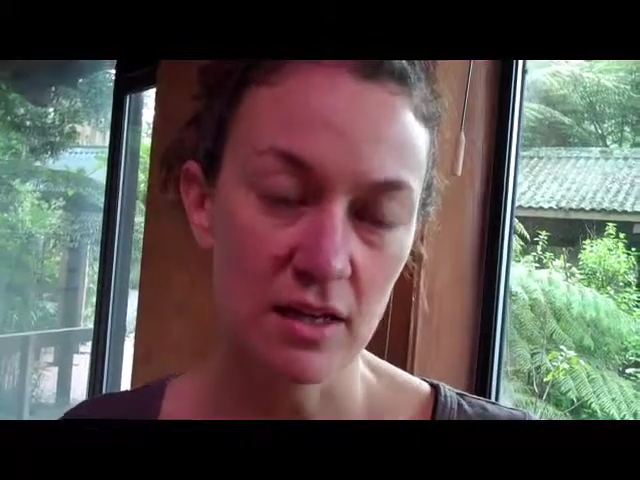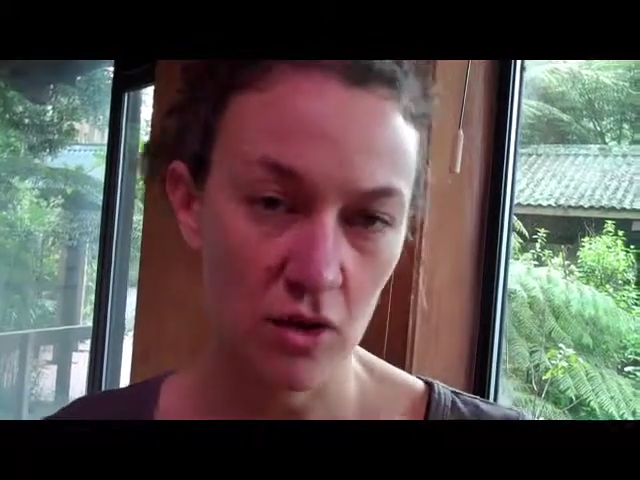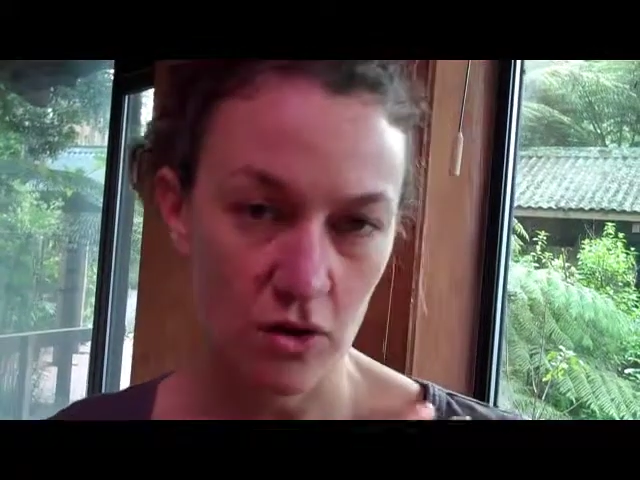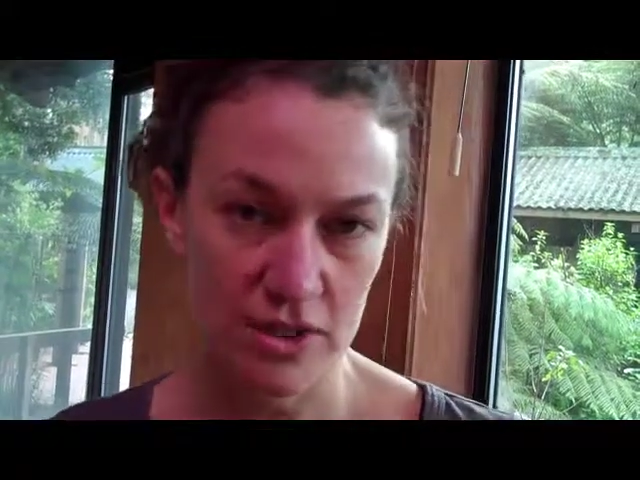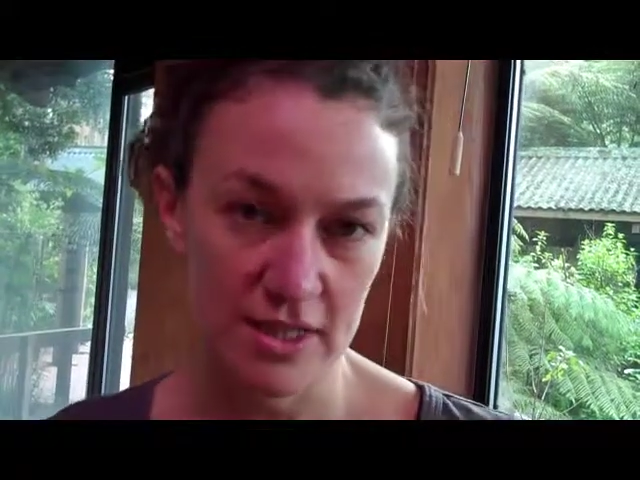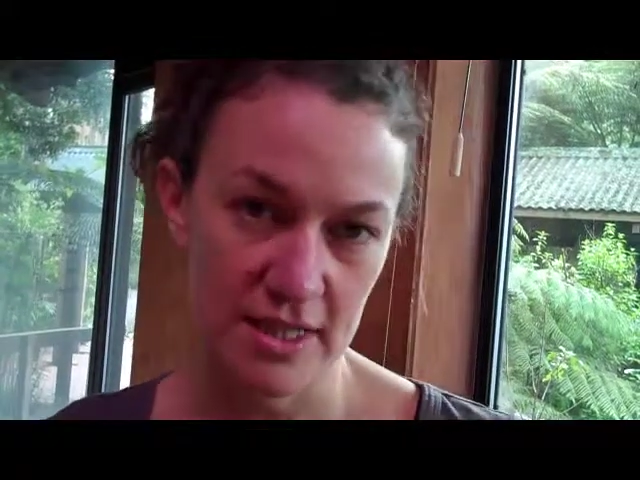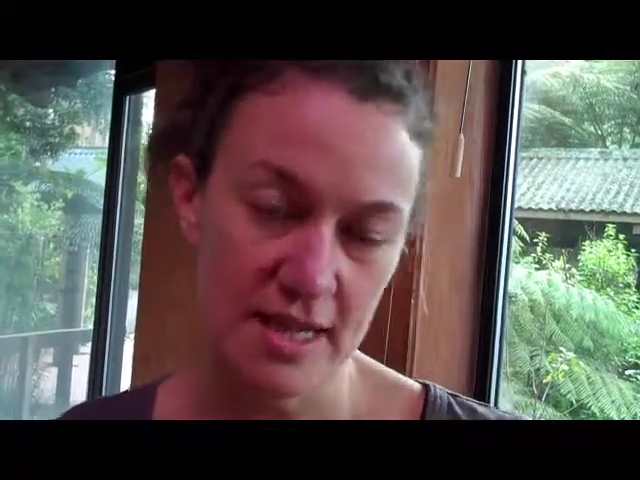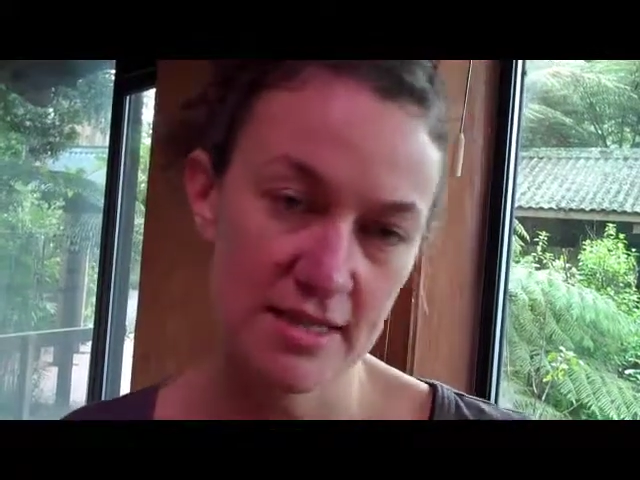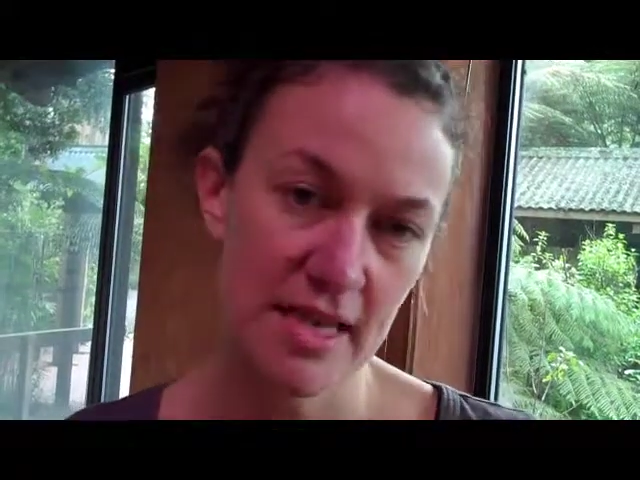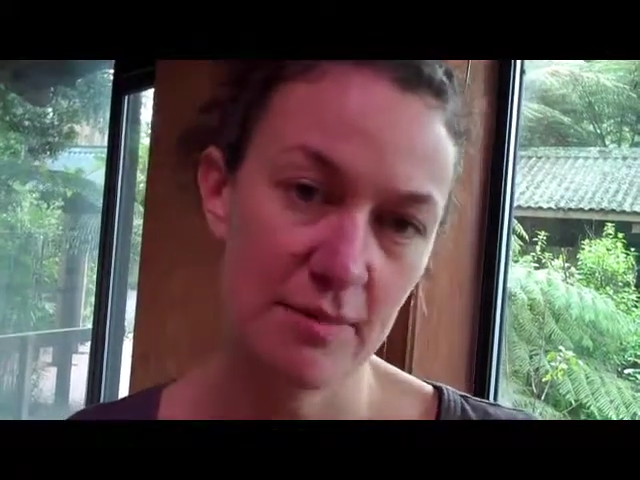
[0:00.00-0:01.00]
locked into
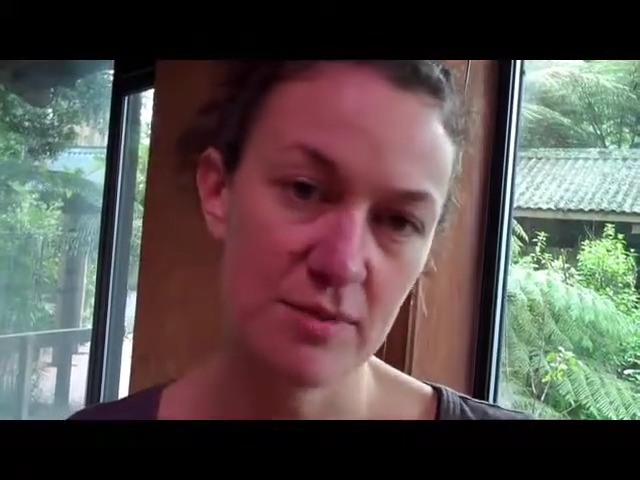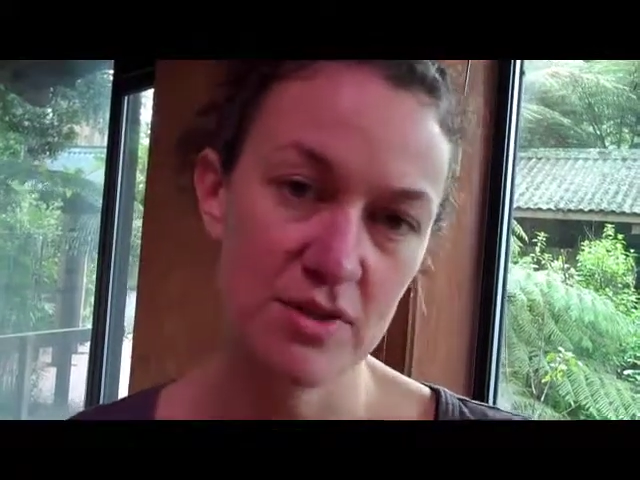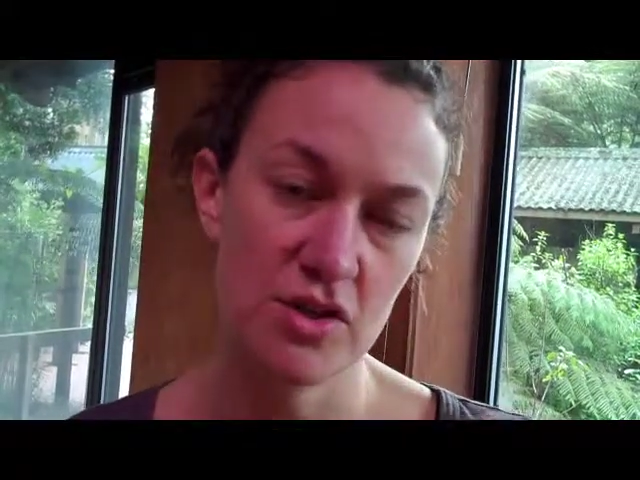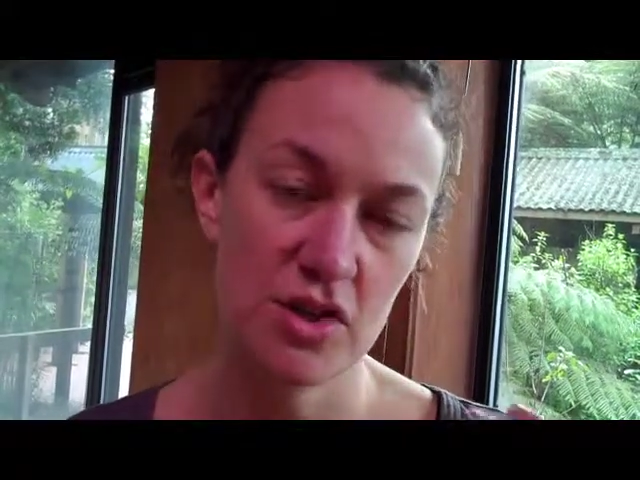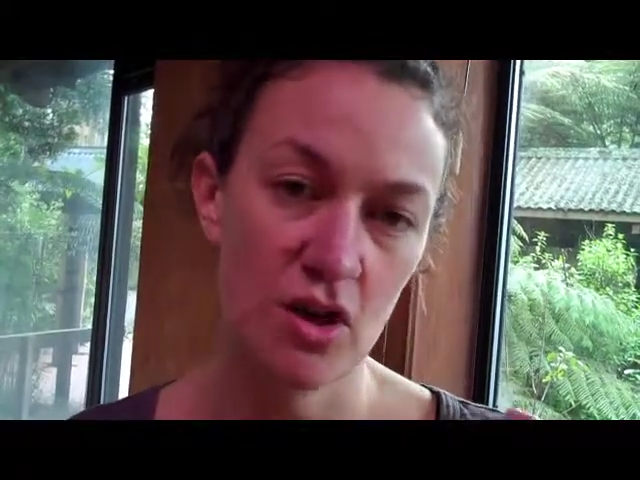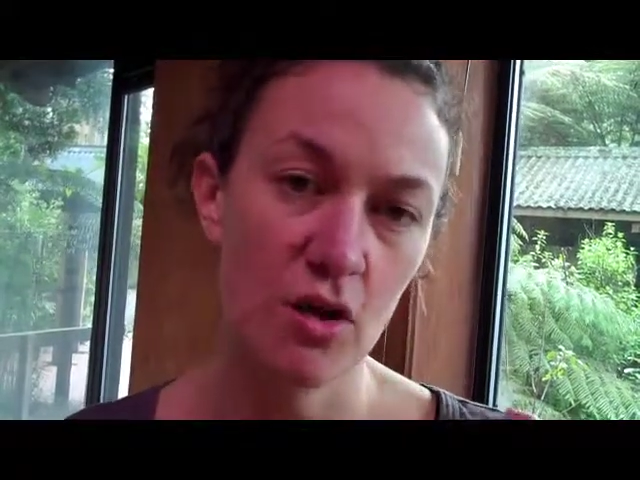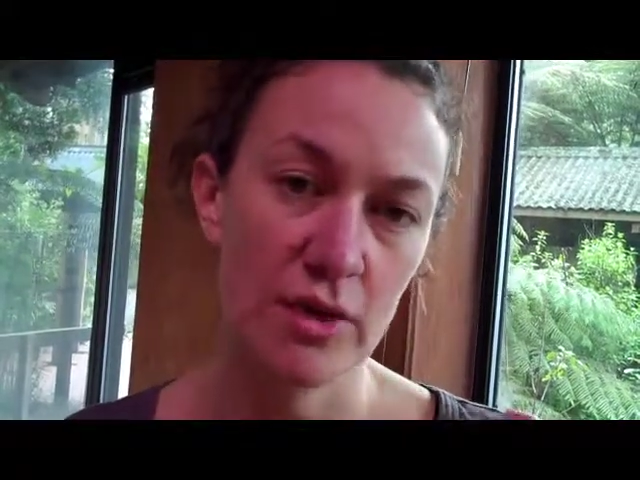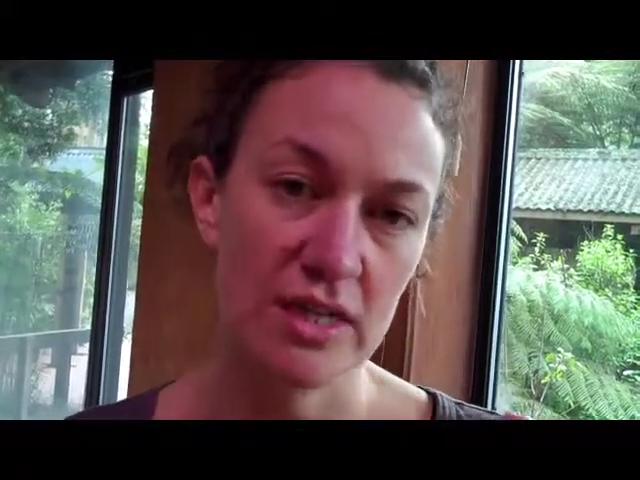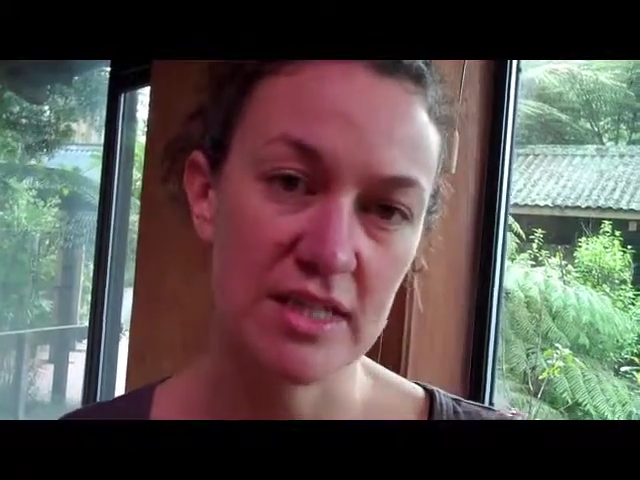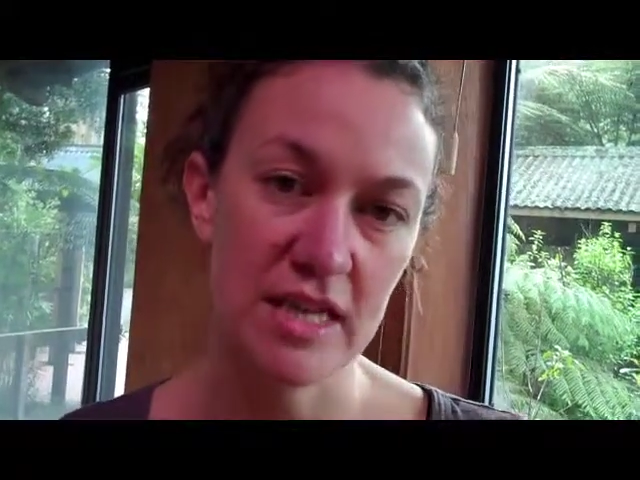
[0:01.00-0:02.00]
that same position
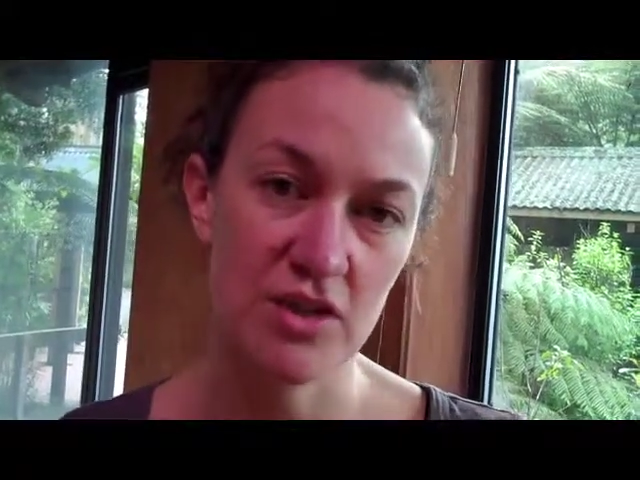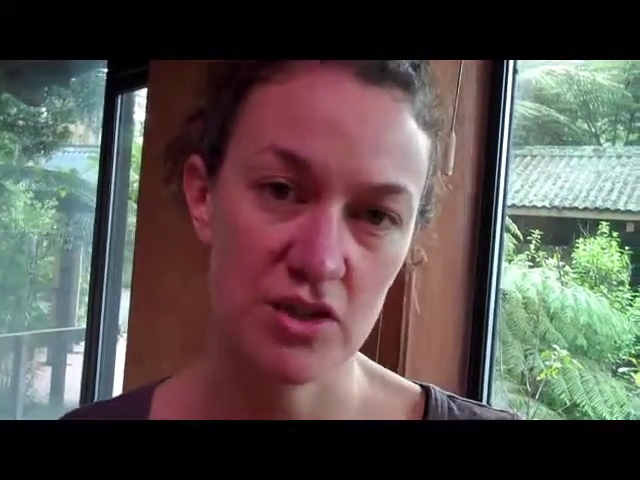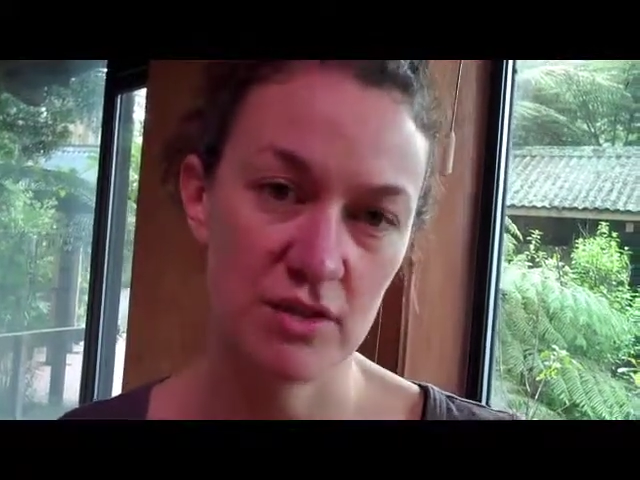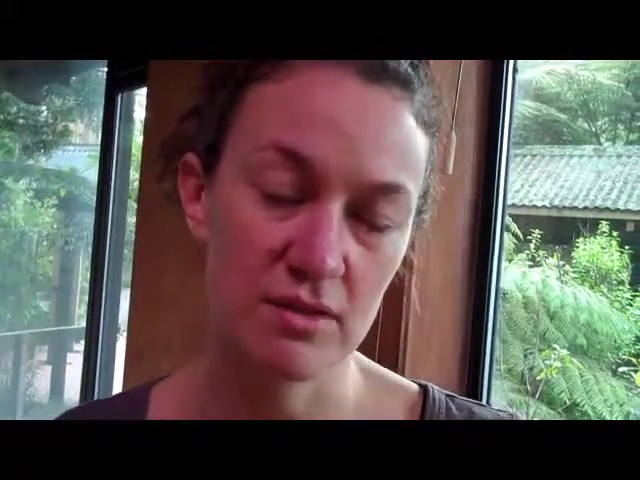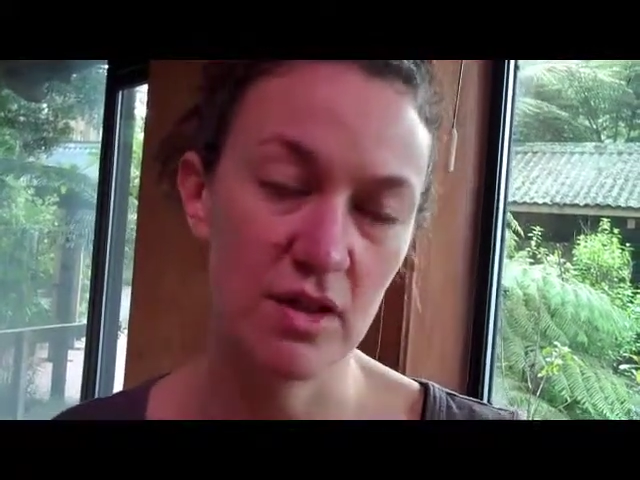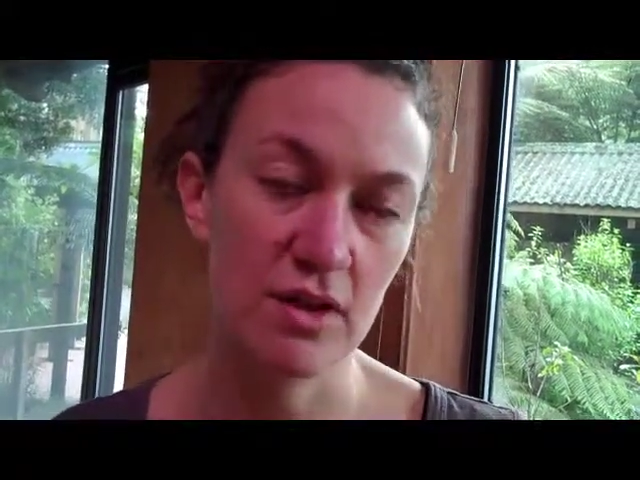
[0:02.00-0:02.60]
holding tension,